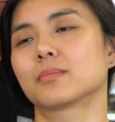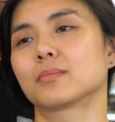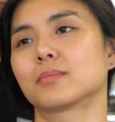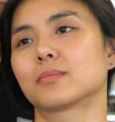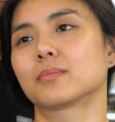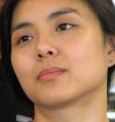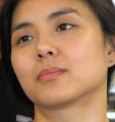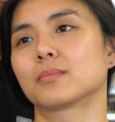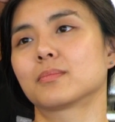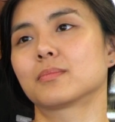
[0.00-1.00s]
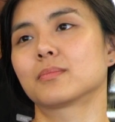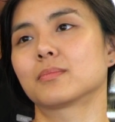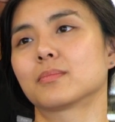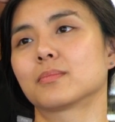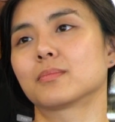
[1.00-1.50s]

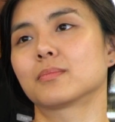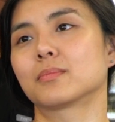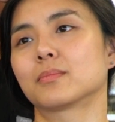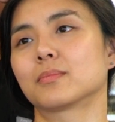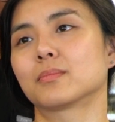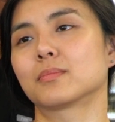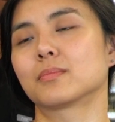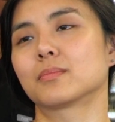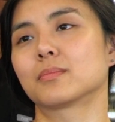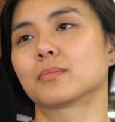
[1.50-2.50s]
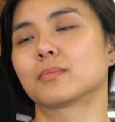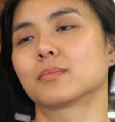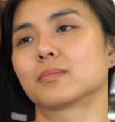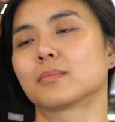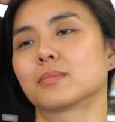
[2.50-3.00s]

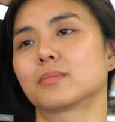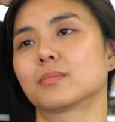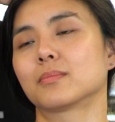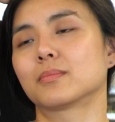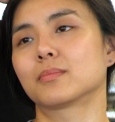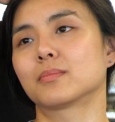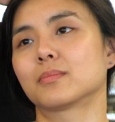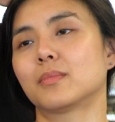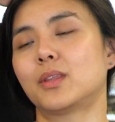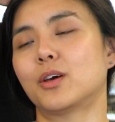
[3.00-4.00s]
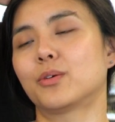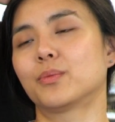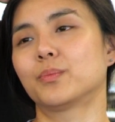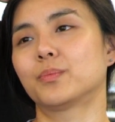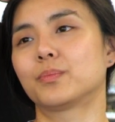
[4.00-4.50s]

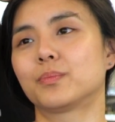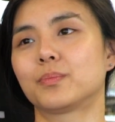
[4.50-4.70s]
No words are spoken by the person on screen.